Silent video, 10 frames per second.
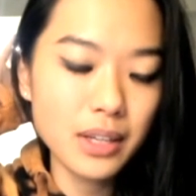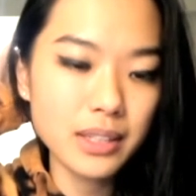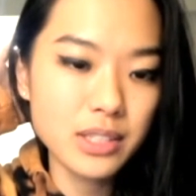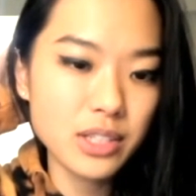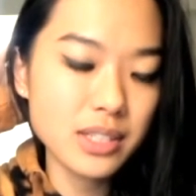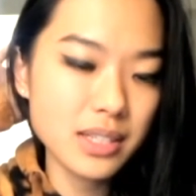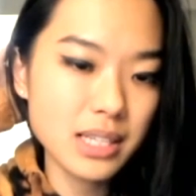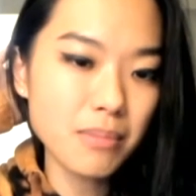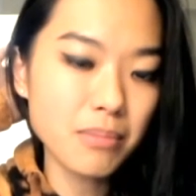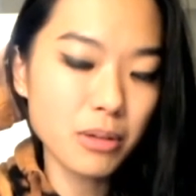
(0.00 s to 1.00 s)
Just a
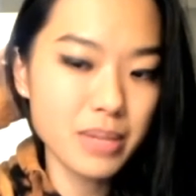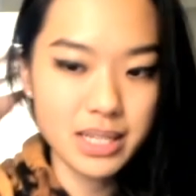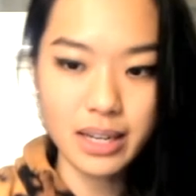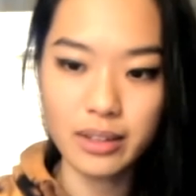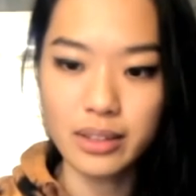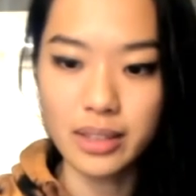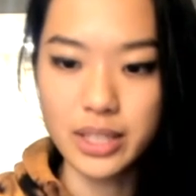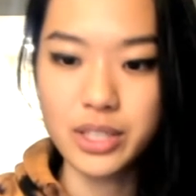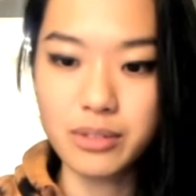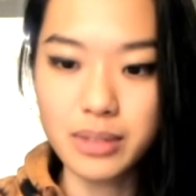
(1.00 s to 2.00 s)
simple
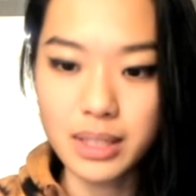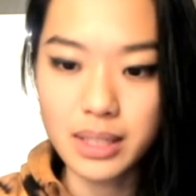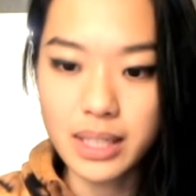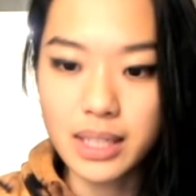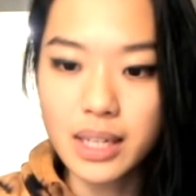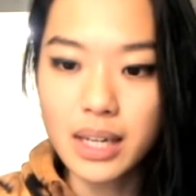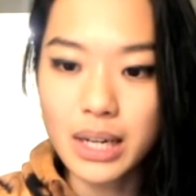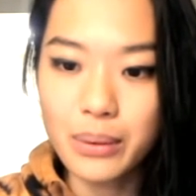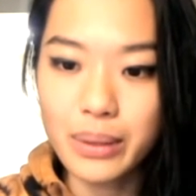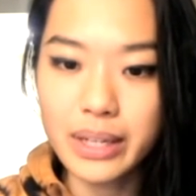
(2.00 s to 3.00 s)
miscalculation, really.
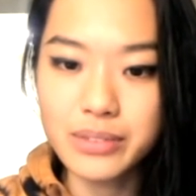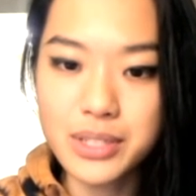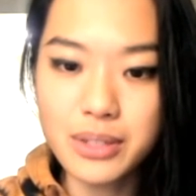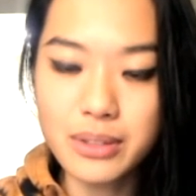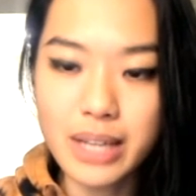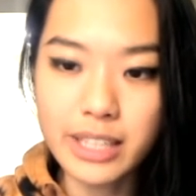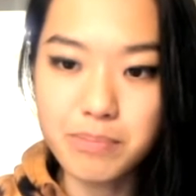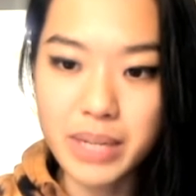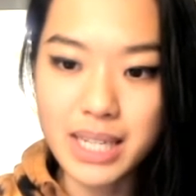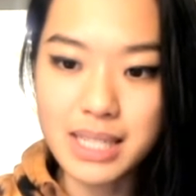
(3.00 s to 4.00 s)
Queen f2,
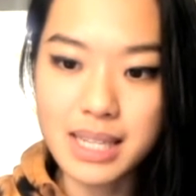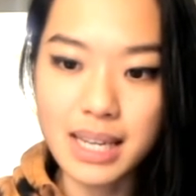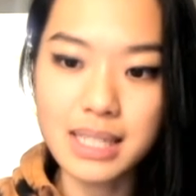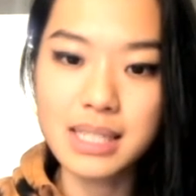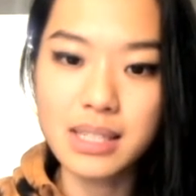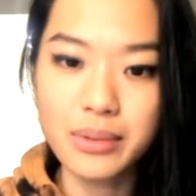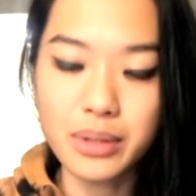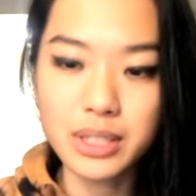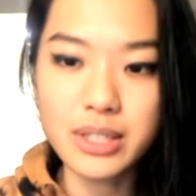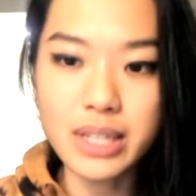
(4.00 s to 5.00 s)
knight b6,
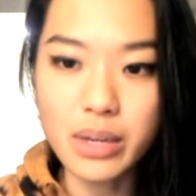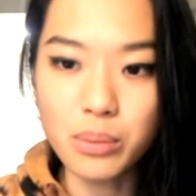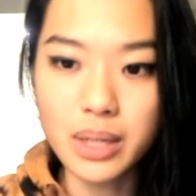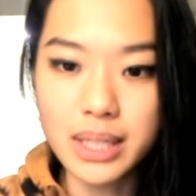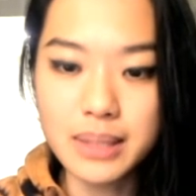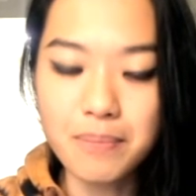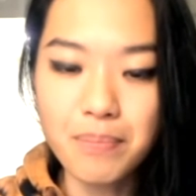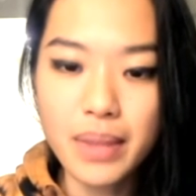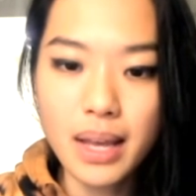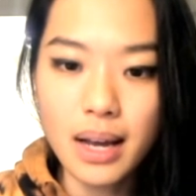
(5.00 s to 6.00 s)
rook to e1.
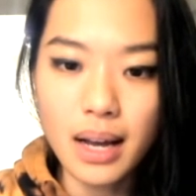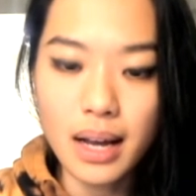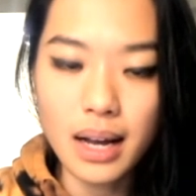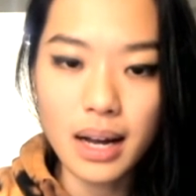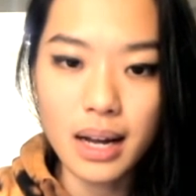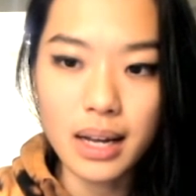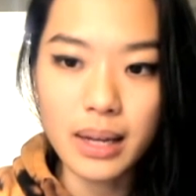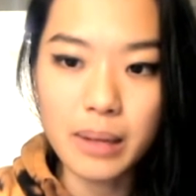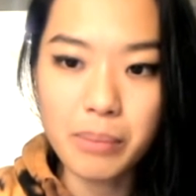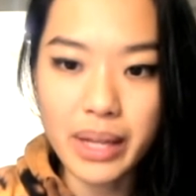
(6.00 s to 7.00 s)

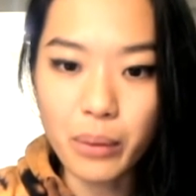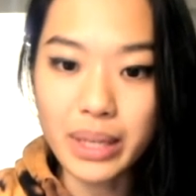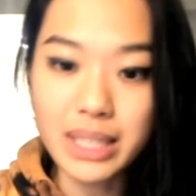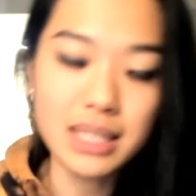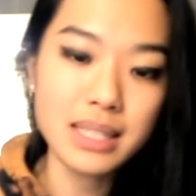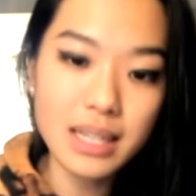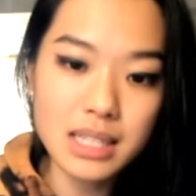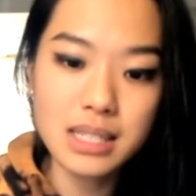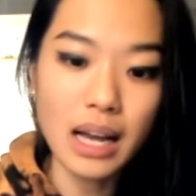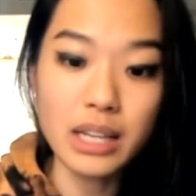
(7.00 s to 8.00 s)
I play queen
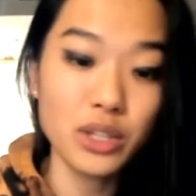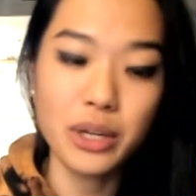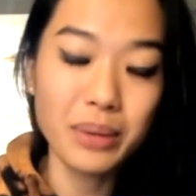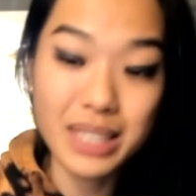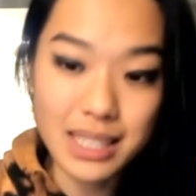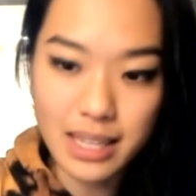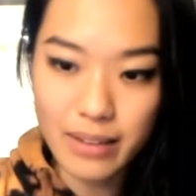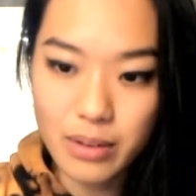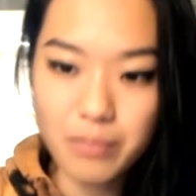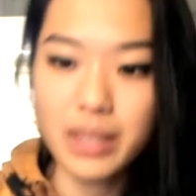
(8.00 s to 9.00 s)
d6, queen
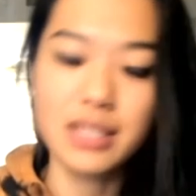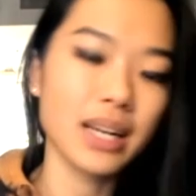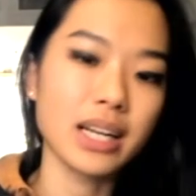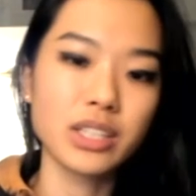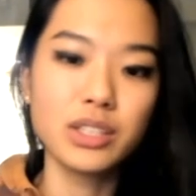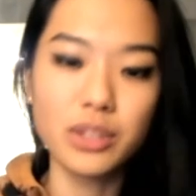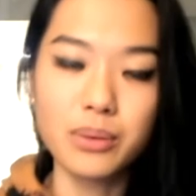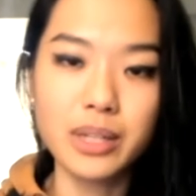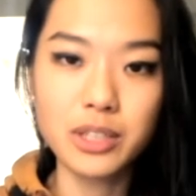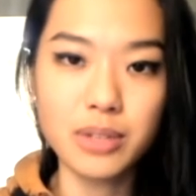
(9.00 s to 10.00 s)
d7 because I actually don't
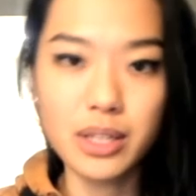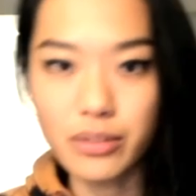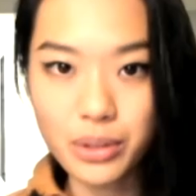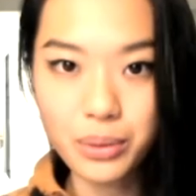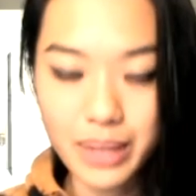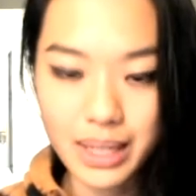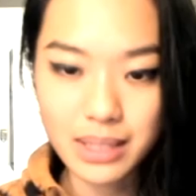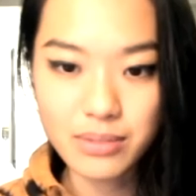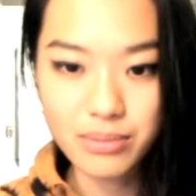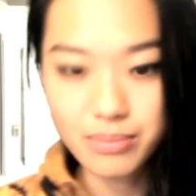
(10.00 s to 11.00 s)
want to trade off the
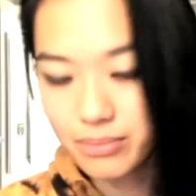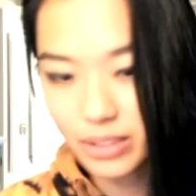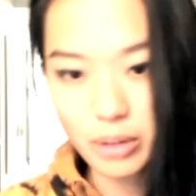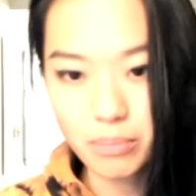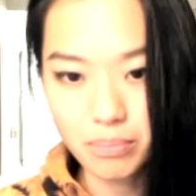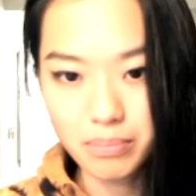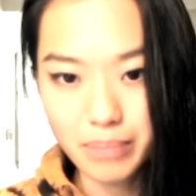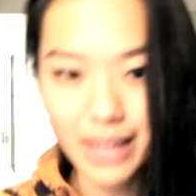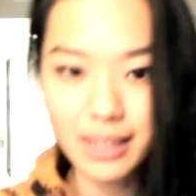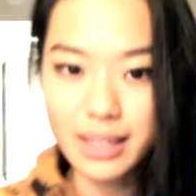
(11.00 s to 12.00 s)
queens. Very
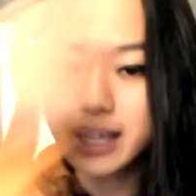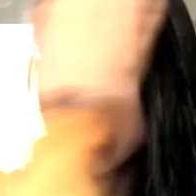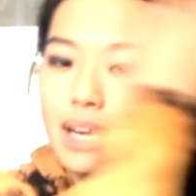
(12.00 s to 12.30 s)
badly.